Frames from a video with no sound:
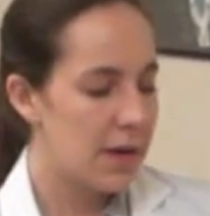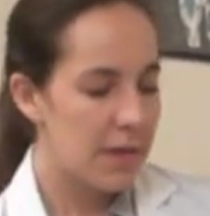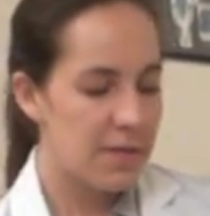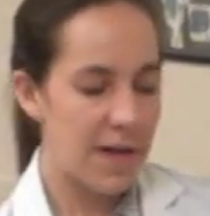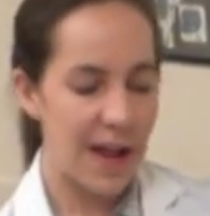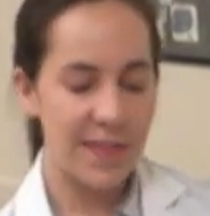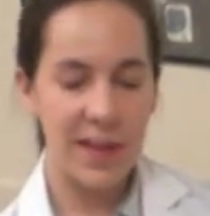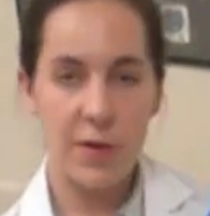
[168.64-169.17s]

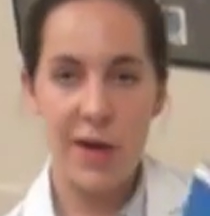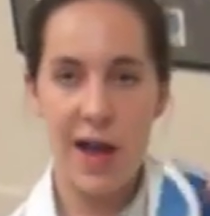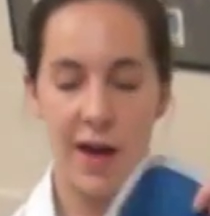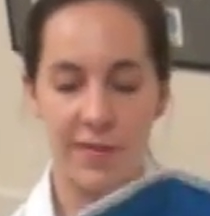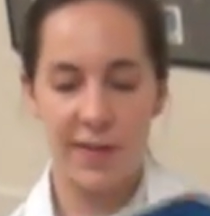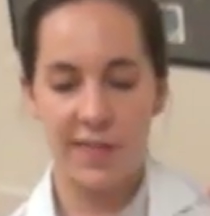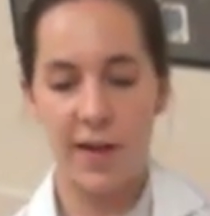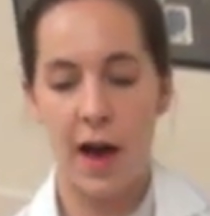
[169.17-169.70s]
Finally, we
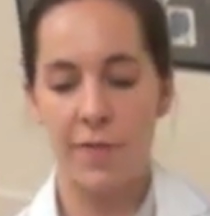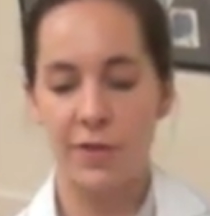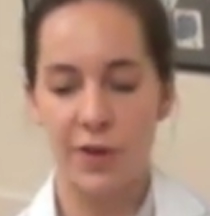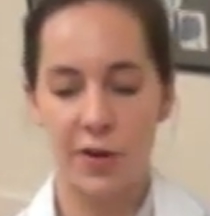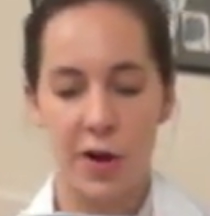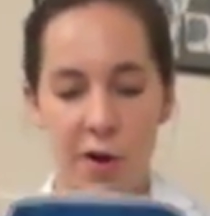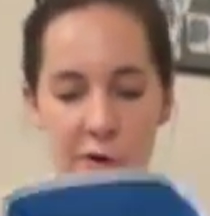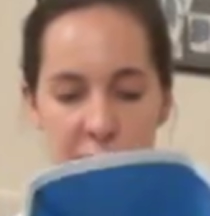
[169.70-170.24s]
have a
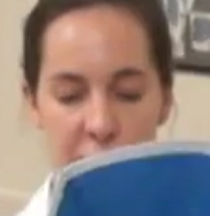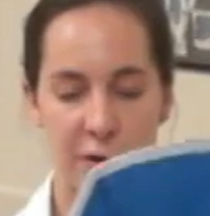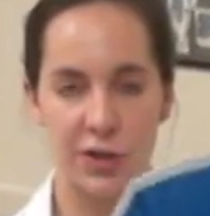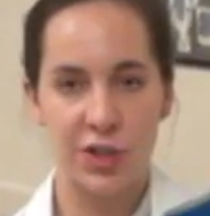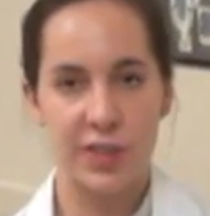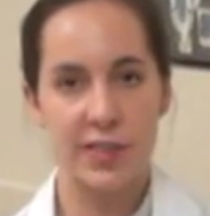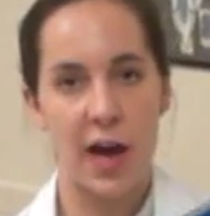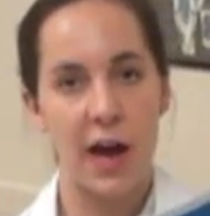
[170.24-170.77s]
softer cone,
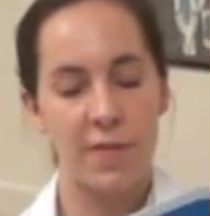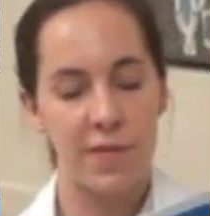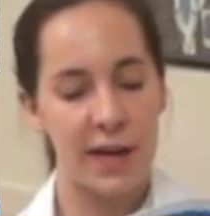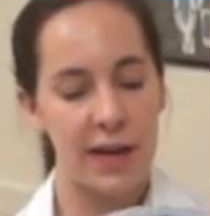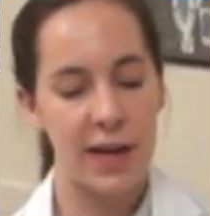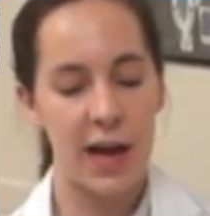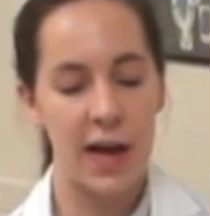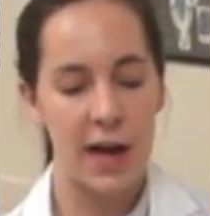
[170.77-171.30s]
which is
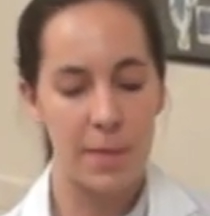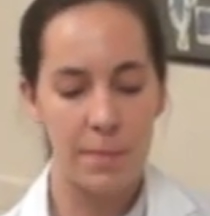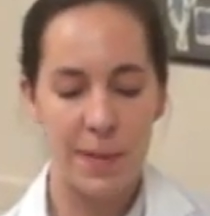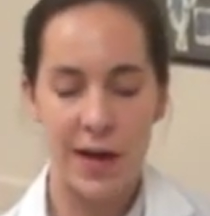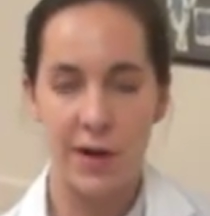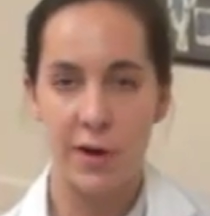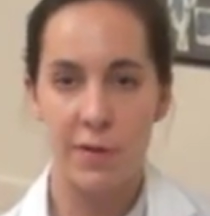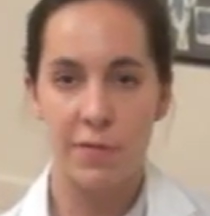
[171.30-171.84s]
often
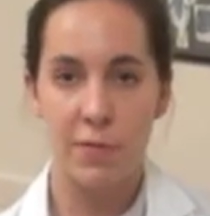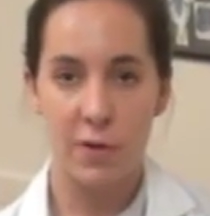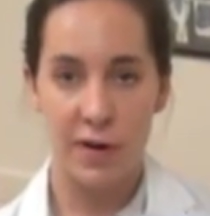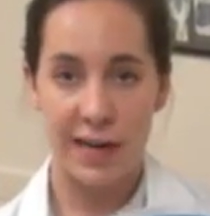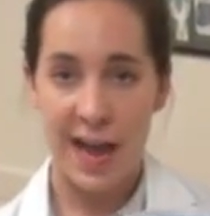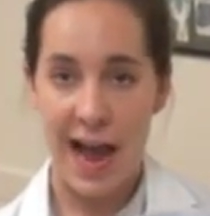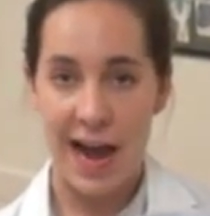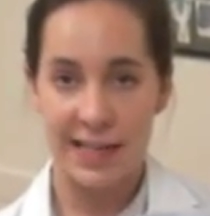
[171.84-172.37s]
better for
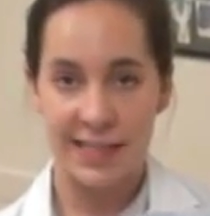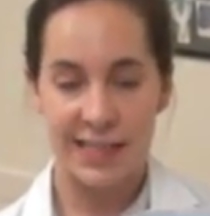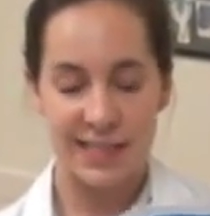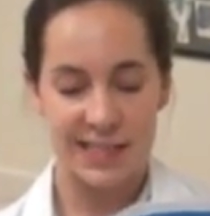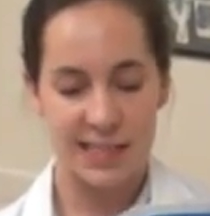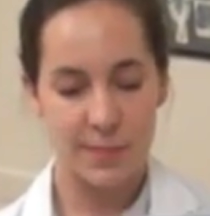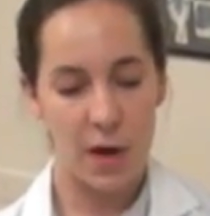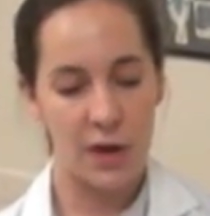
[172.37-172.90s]
cats
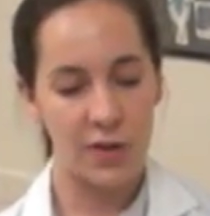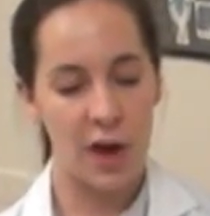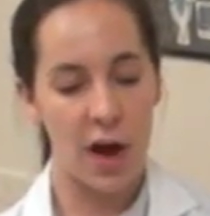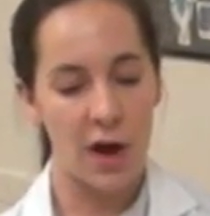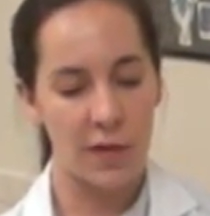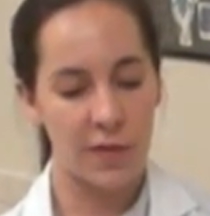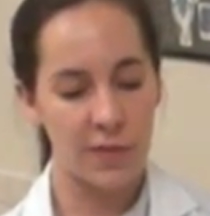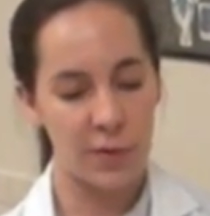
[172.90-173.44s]
and small
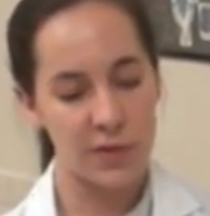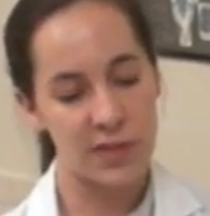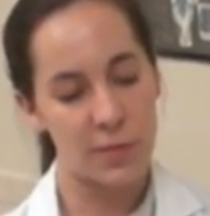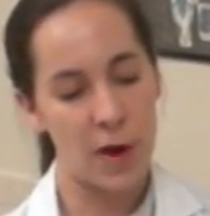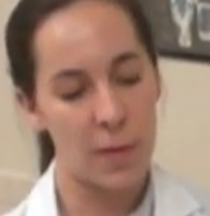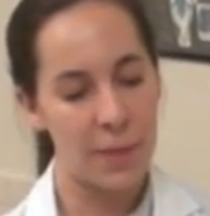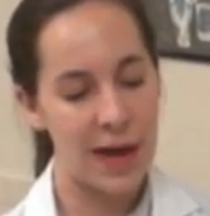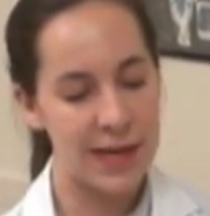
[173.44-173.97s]
dogs or
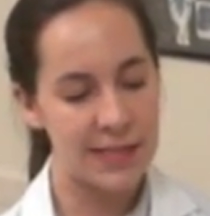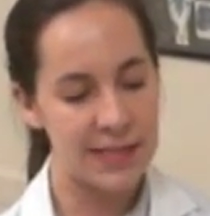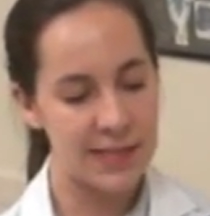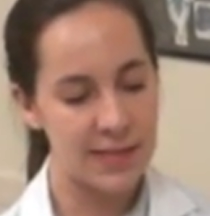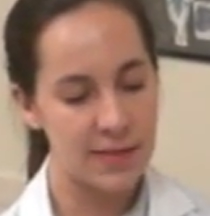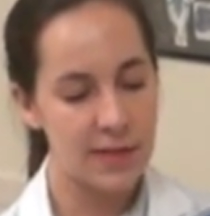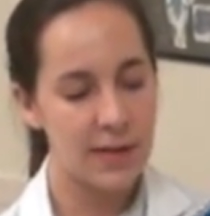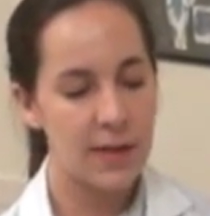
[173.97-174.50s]
small pets.
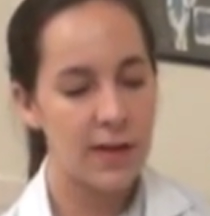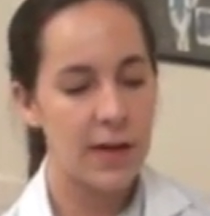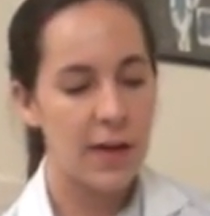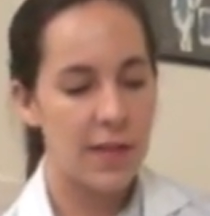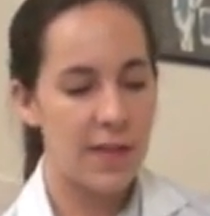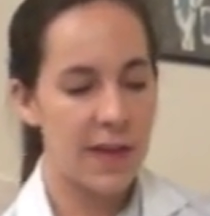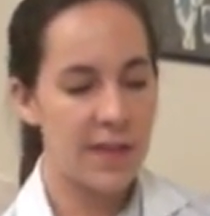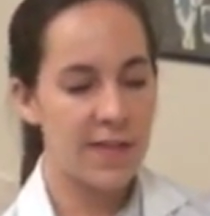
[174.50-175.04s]

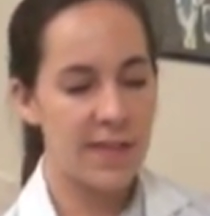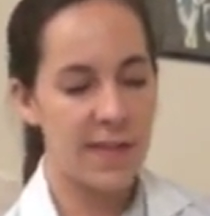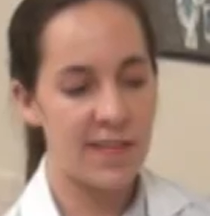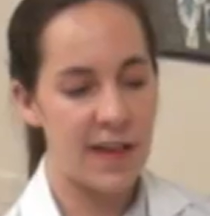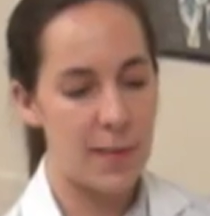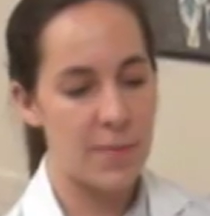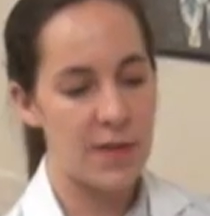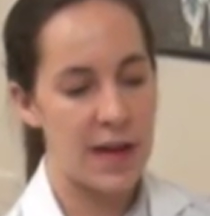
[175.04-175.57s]
The
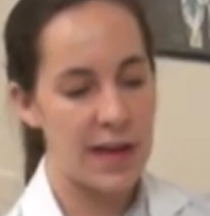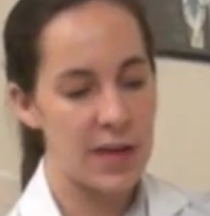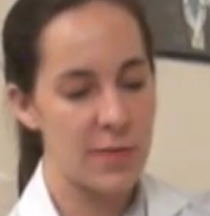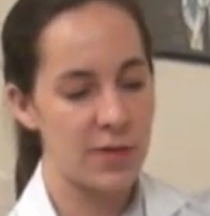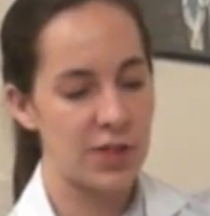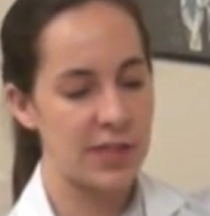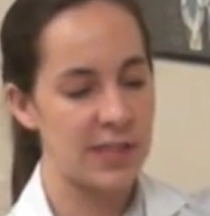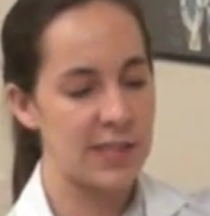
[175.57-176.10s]
same thing, you
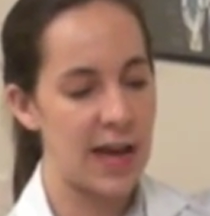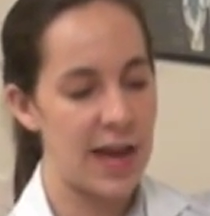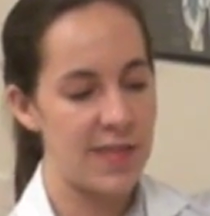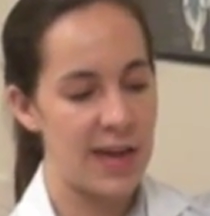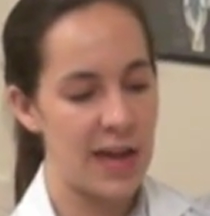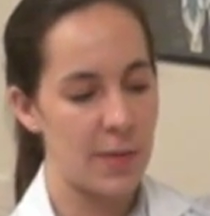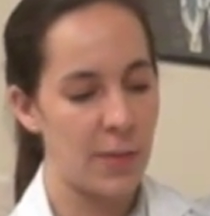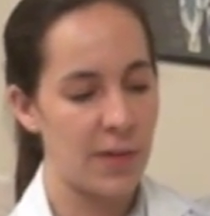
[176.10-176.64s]
would just slide
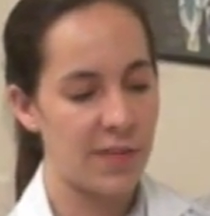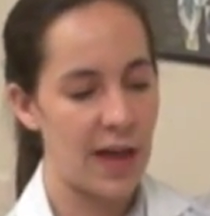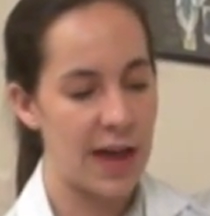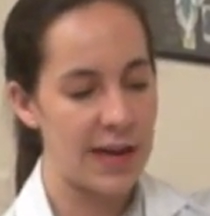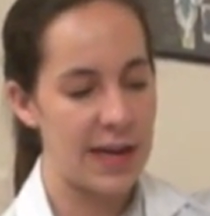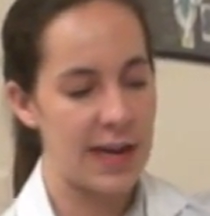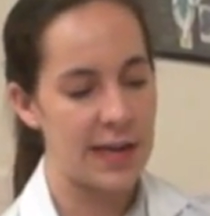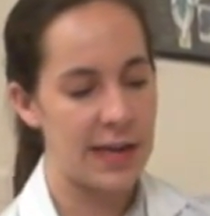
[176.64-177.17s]
the animal's
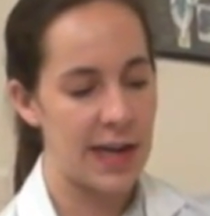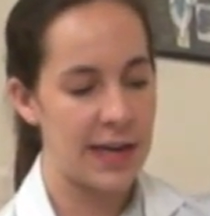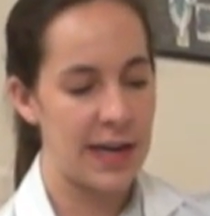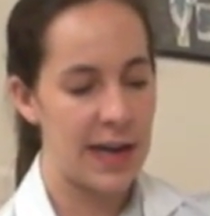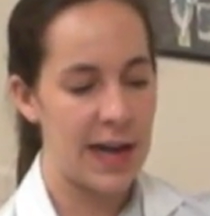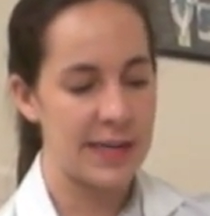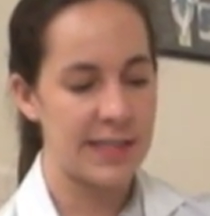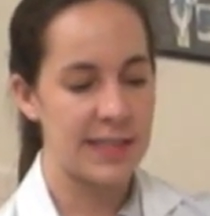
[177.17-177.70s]
head in, and
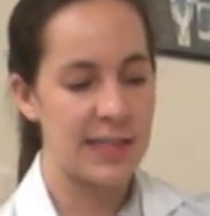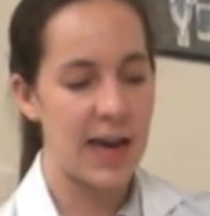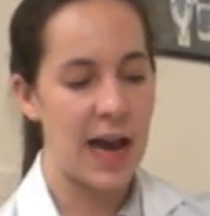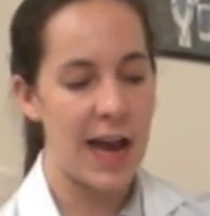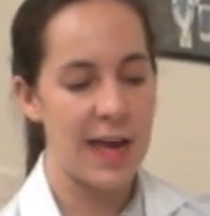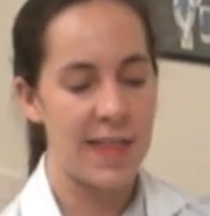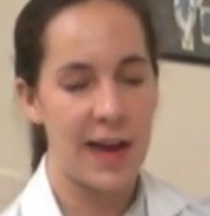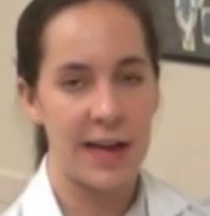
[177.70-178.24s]
it has a
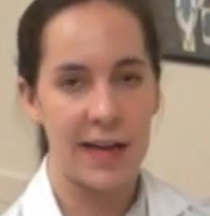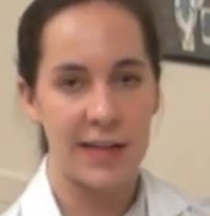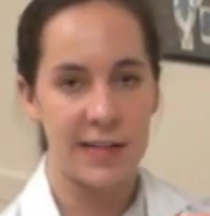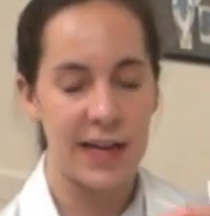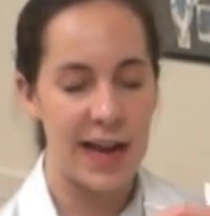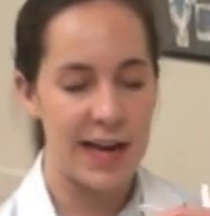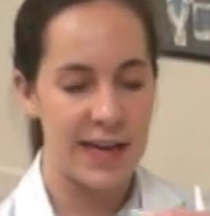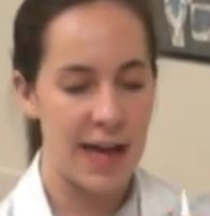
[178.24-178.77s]
tie that can
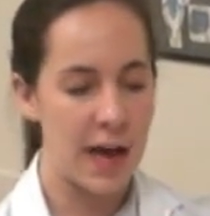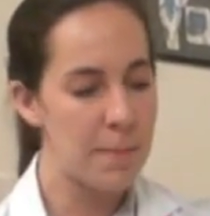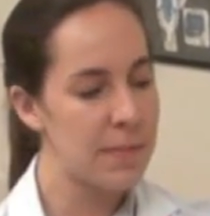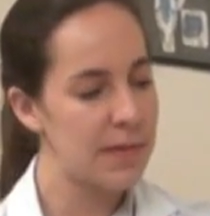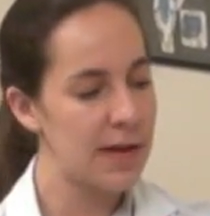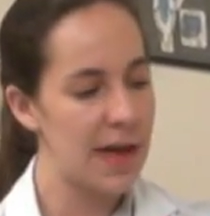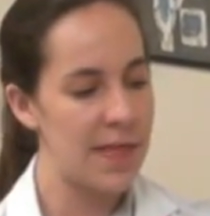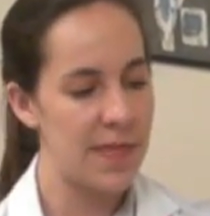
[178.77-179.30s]
tighten
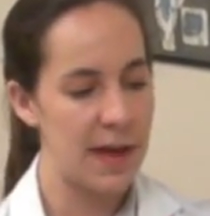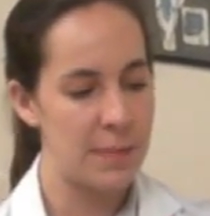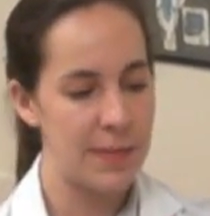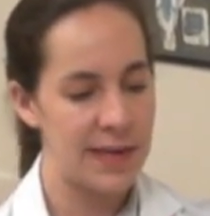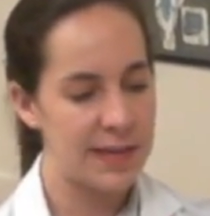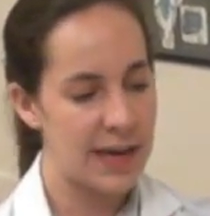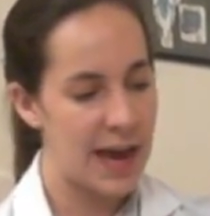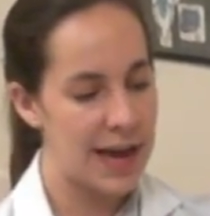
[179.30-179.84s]
up and then
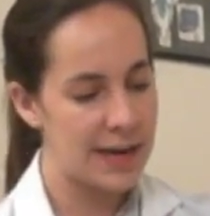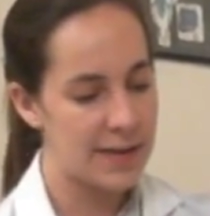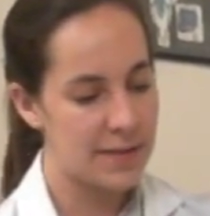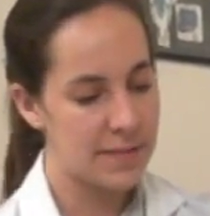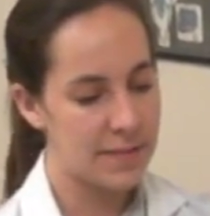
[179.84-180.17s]
be tied.